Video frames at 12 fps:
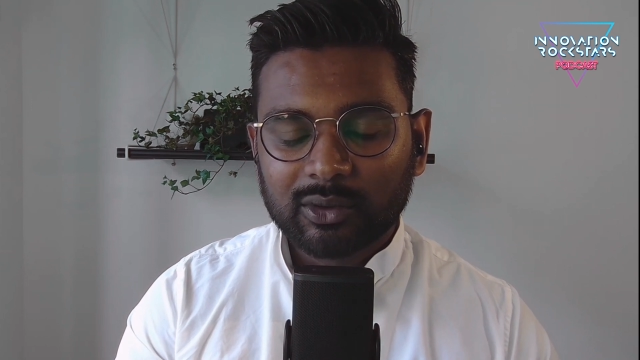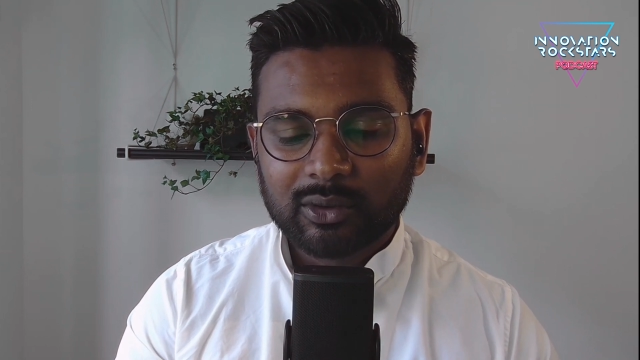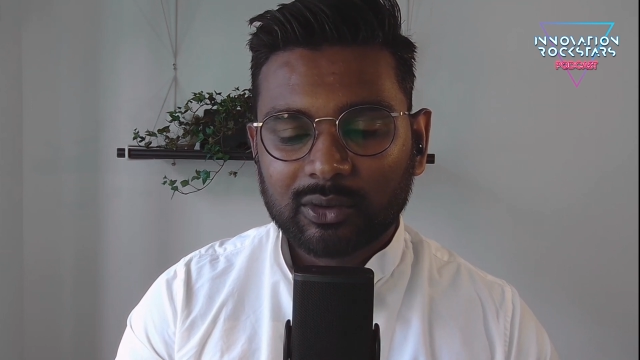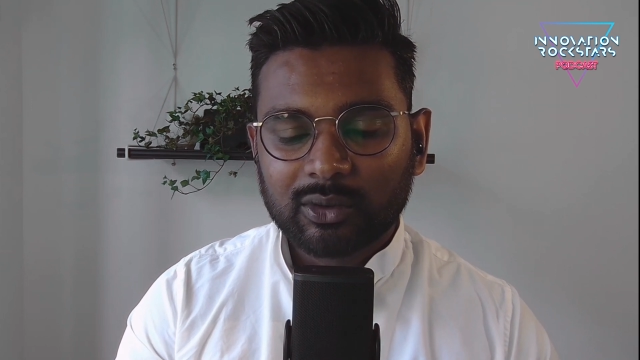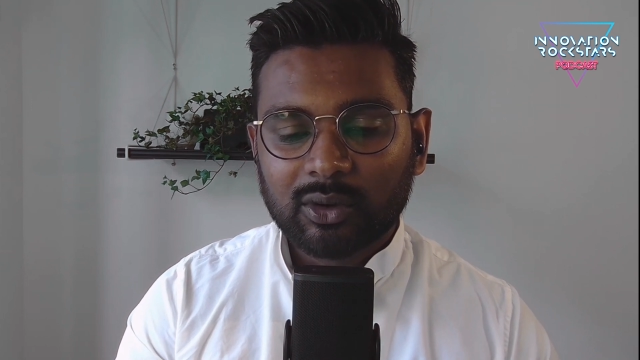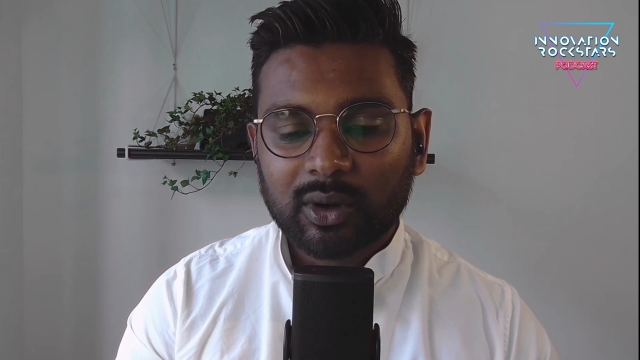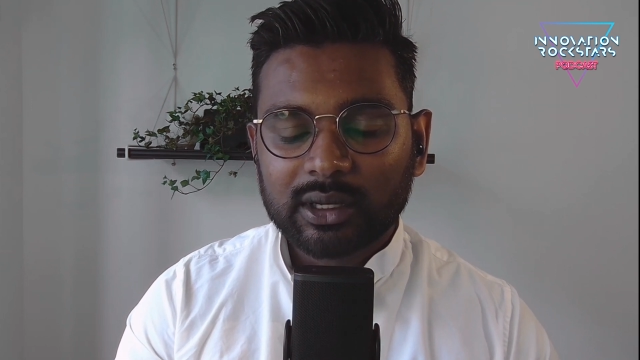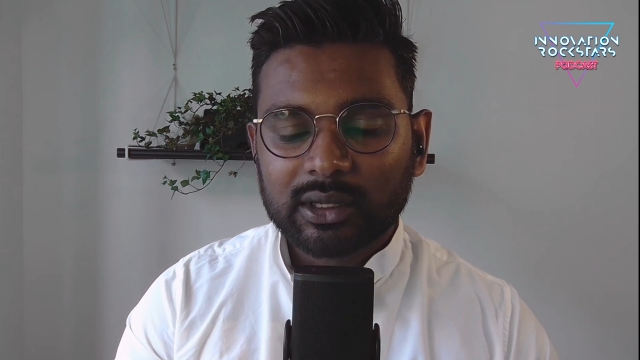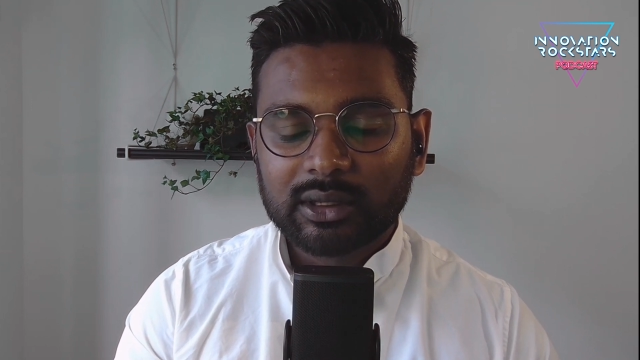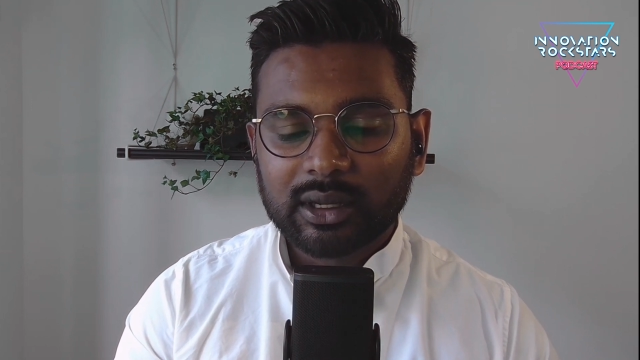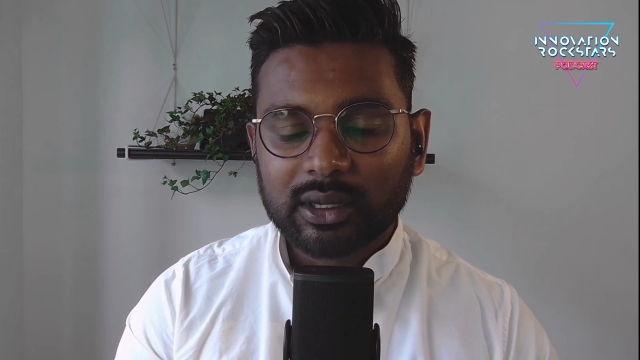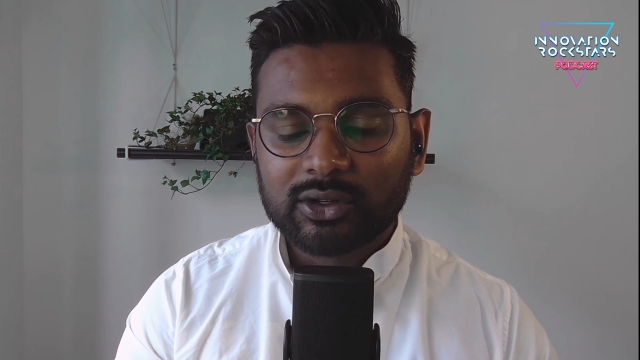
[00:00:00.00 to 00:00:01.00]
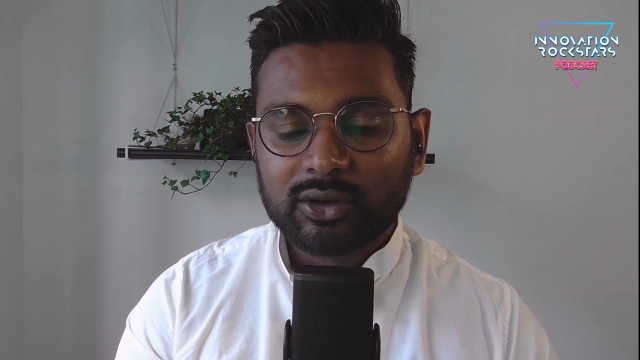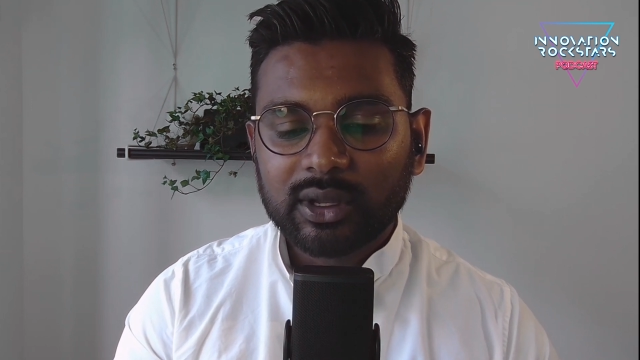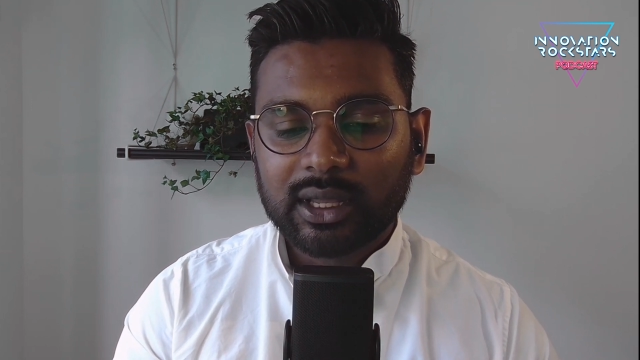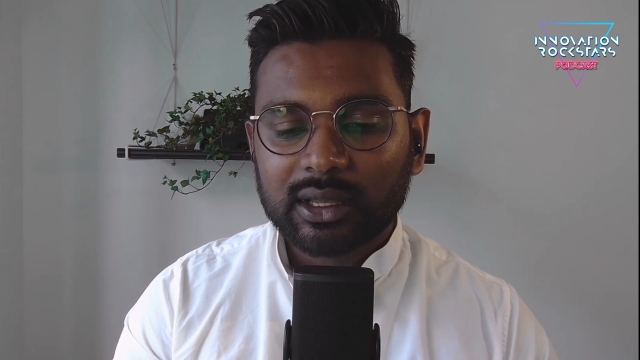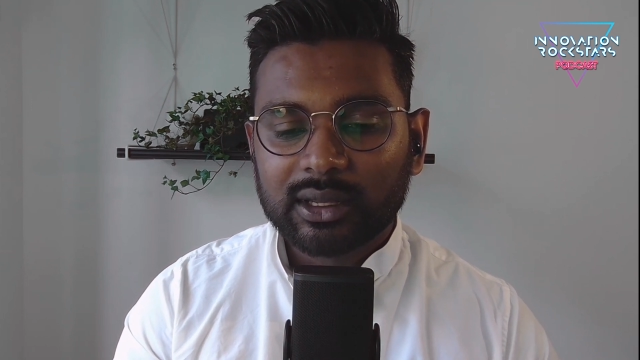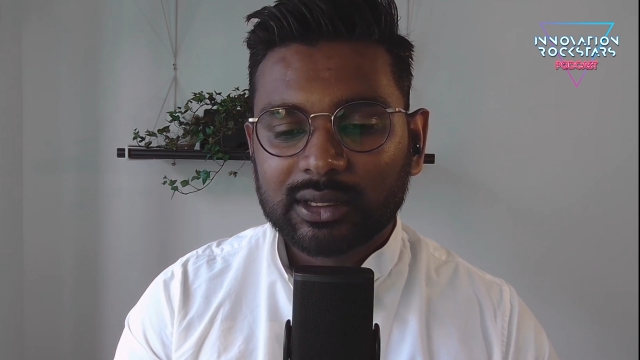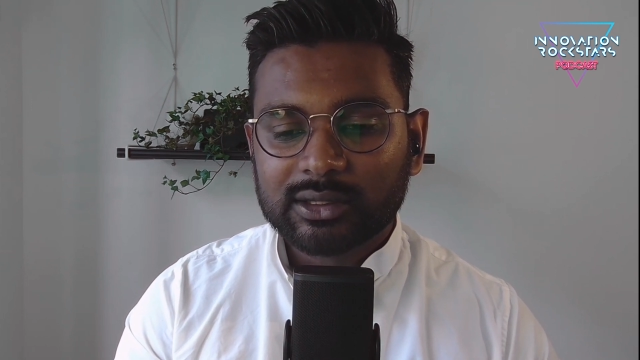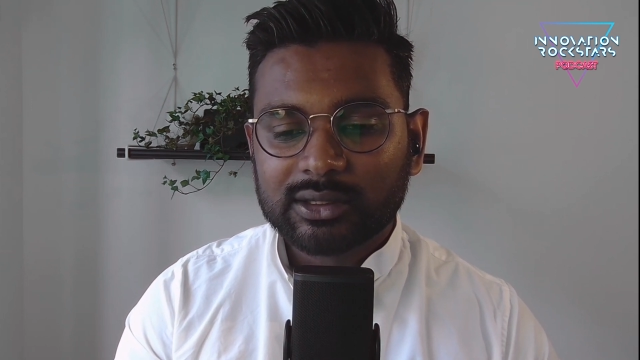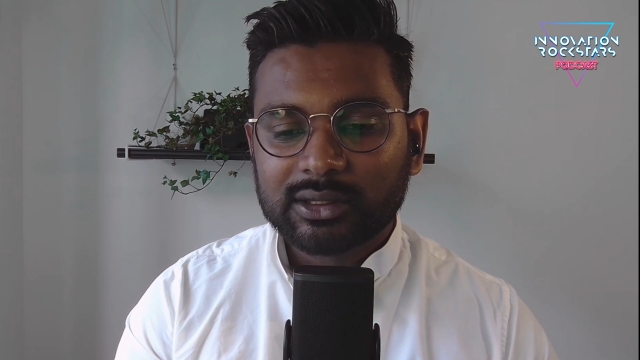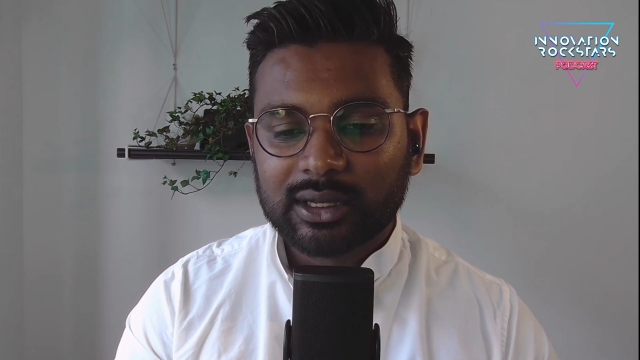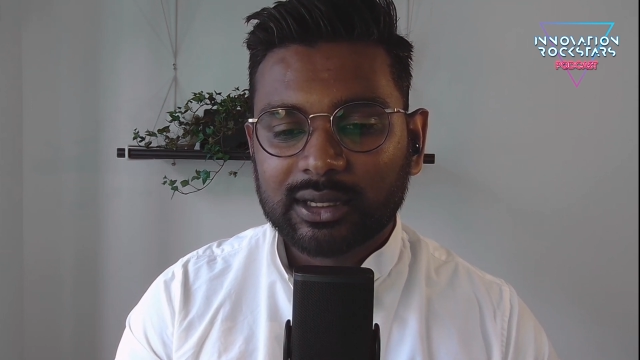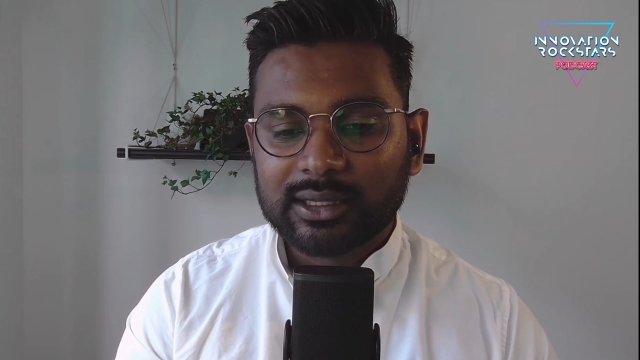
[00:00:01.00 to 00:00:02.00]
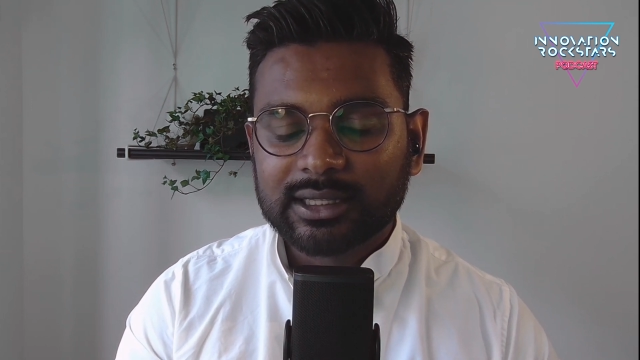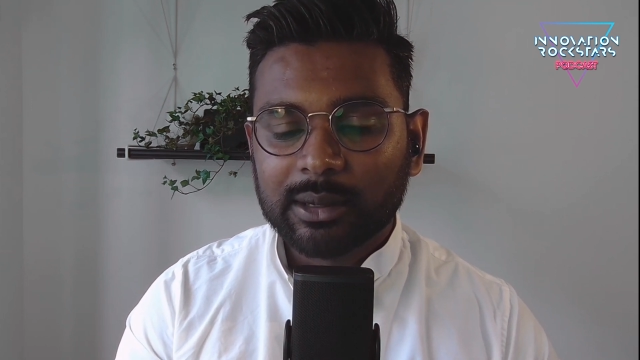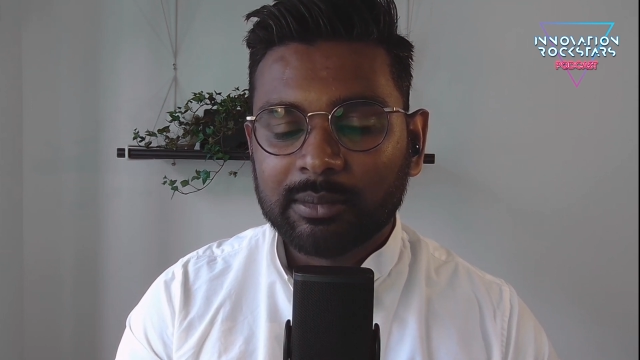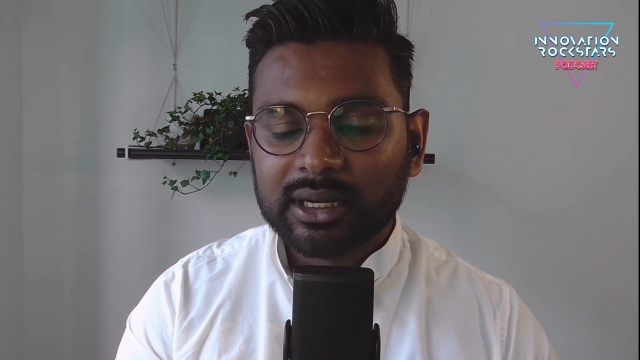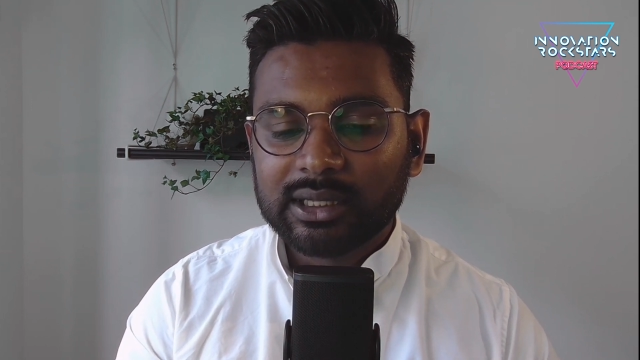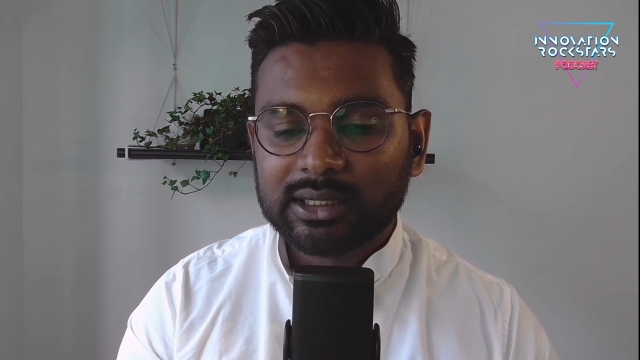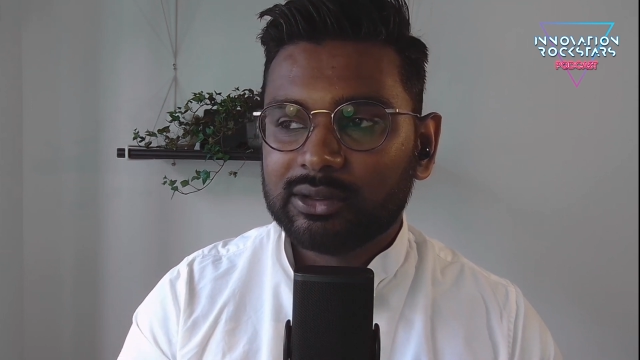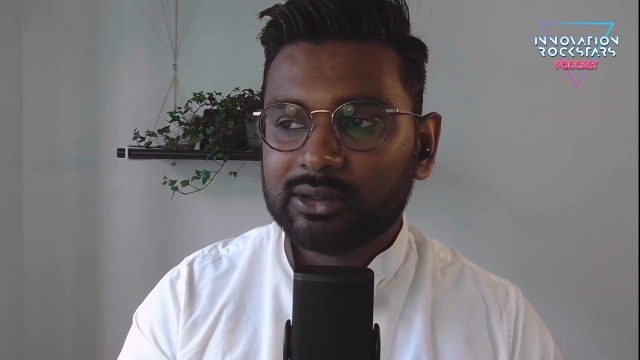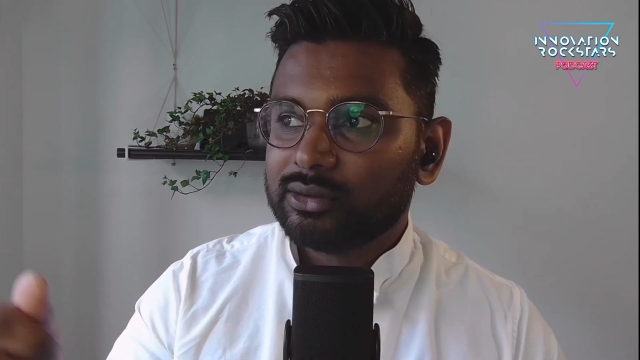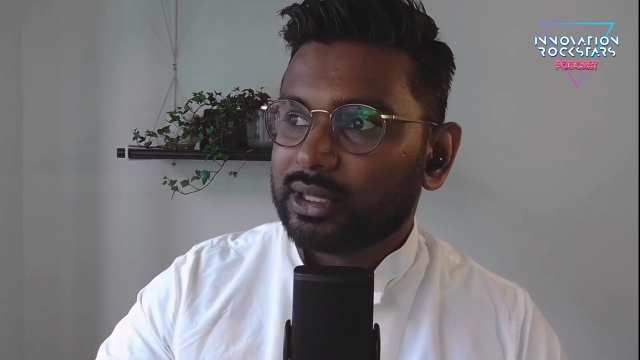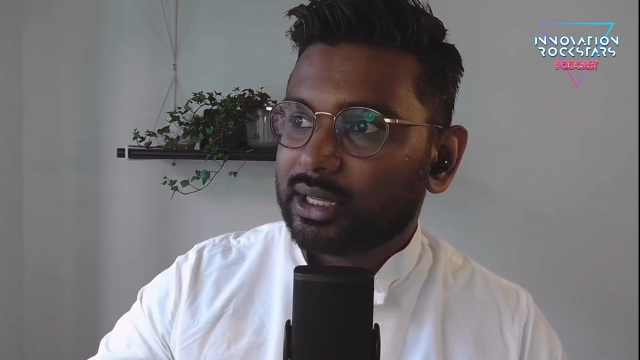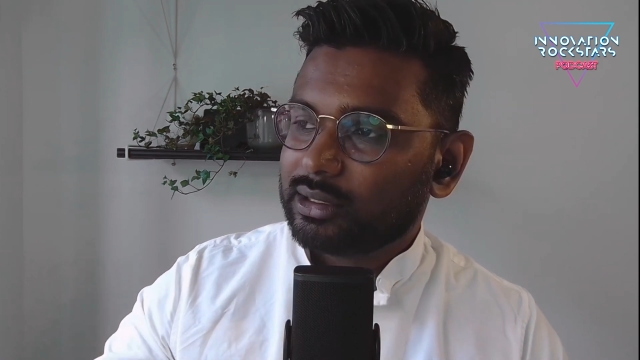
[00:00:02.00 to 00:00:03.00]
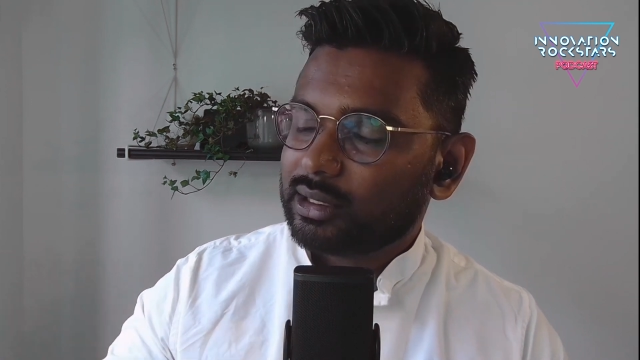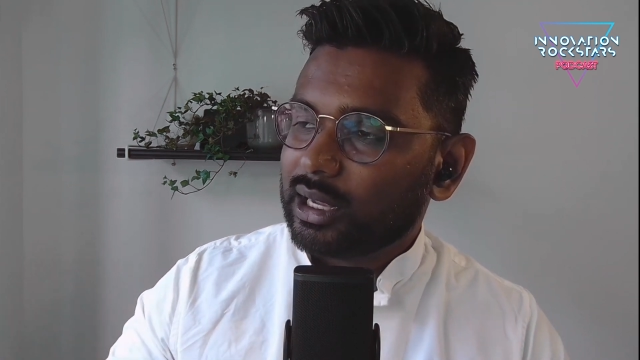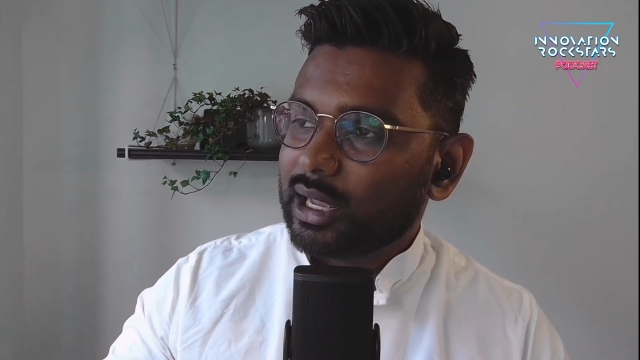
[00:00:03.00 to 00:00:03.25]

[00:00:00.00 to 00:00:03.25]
quite intriguing is this ability to then